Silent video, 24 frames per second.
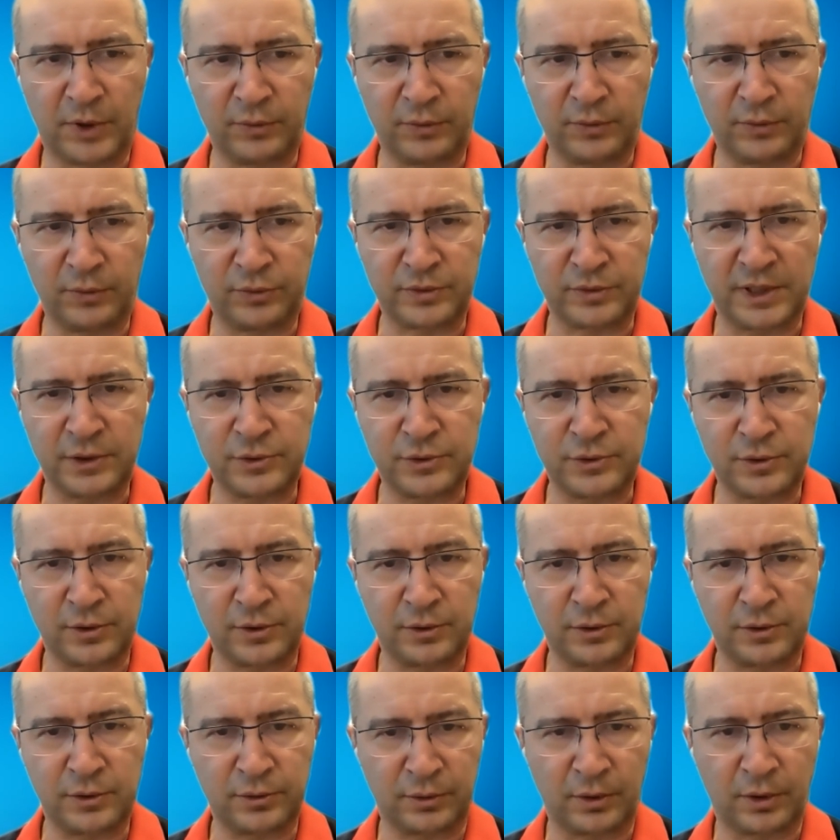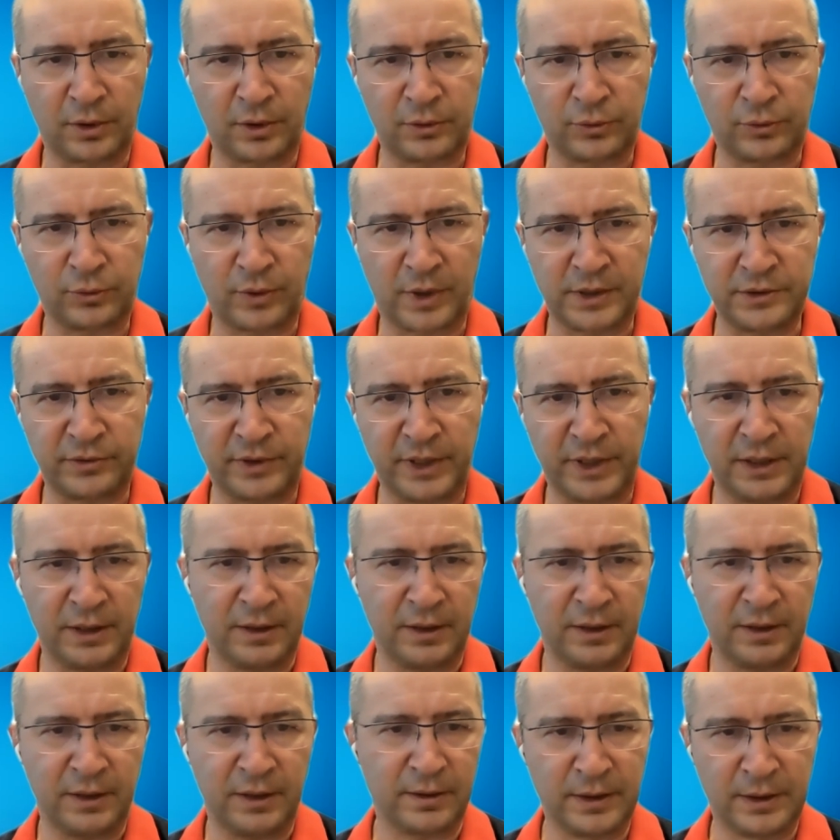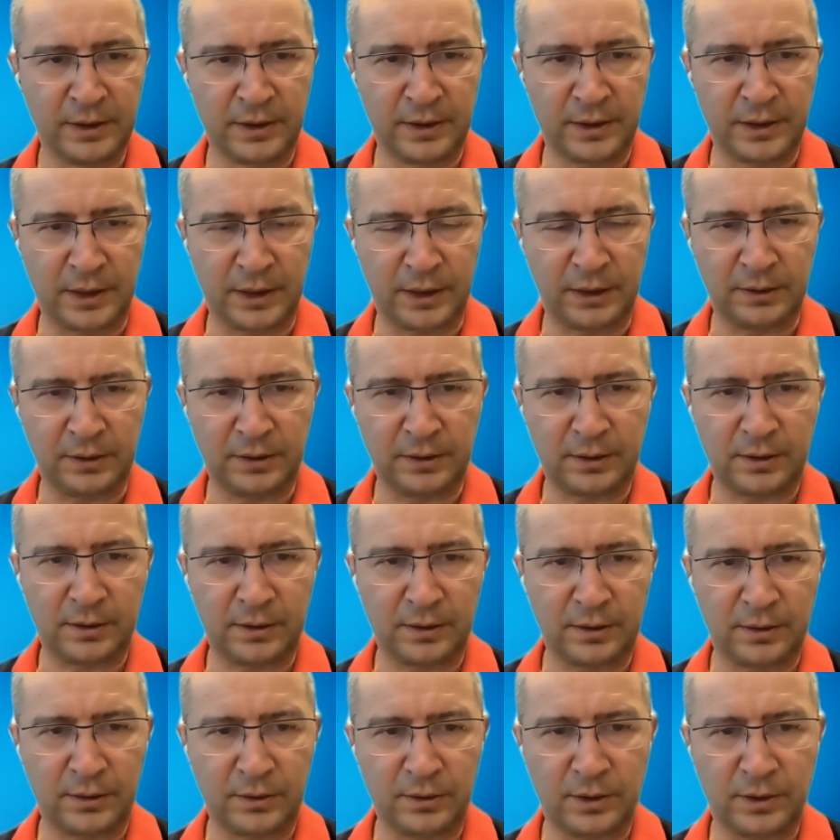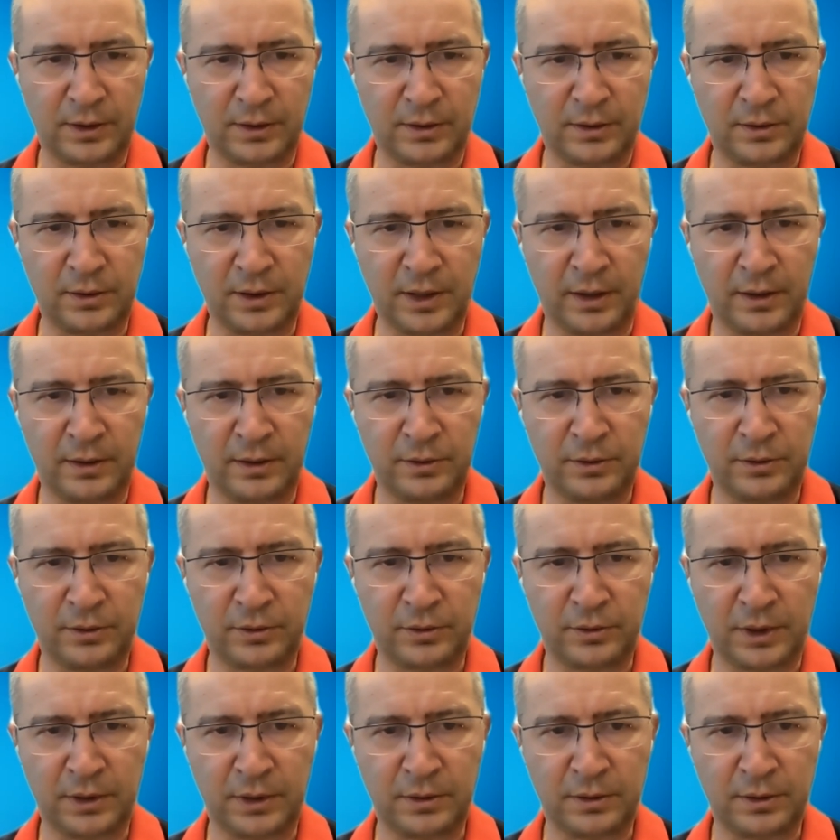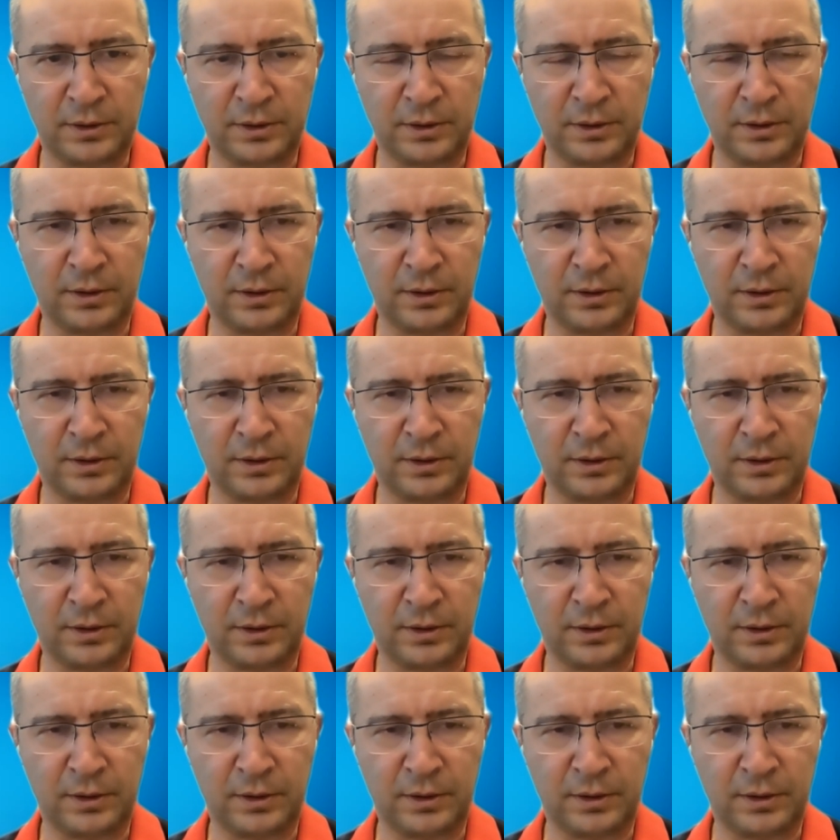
both to Sergio or to Andrei, and yeah, we can